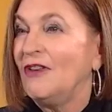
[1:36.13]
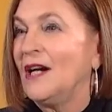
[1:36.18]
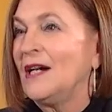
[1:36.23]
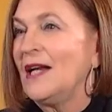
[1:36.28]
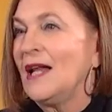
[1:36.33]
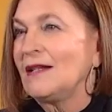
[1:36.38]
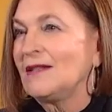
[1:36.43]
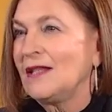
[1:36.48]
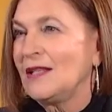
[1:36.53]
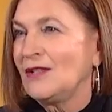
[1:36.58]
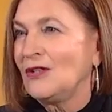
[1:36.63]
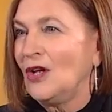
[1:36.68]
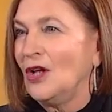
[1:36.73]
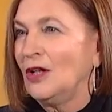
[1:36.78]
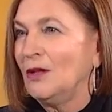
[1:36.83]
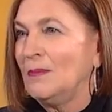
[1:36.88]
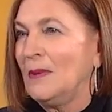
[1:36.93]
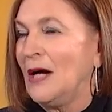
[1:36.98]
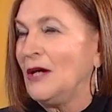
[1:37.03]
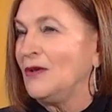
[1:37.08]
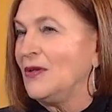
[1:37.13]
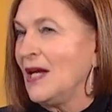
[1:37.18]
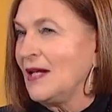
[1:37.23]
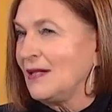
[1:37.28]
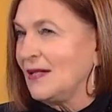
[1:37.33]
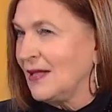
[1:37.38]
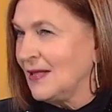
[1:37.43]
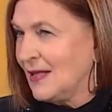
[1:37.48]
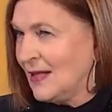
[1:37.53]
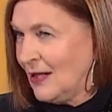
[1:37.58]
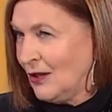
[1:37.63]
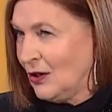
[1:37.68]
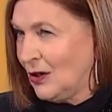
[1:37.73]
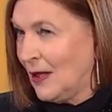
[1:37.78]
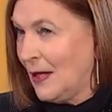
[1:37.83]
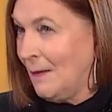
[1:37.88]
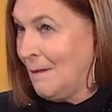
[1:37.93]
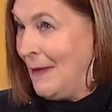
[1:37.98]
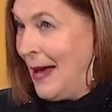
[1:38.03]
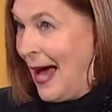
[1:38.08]
finance is all about
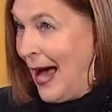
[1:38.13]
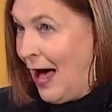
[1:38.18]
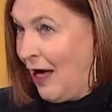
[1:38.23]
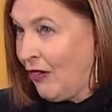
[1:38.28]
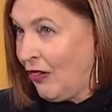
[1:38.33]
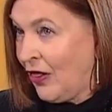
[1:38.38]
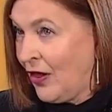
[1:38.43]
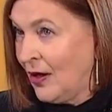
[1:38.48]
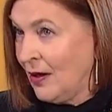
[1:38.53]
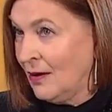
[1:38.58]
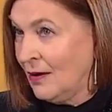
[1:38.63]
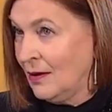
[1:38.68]
necessarily, math.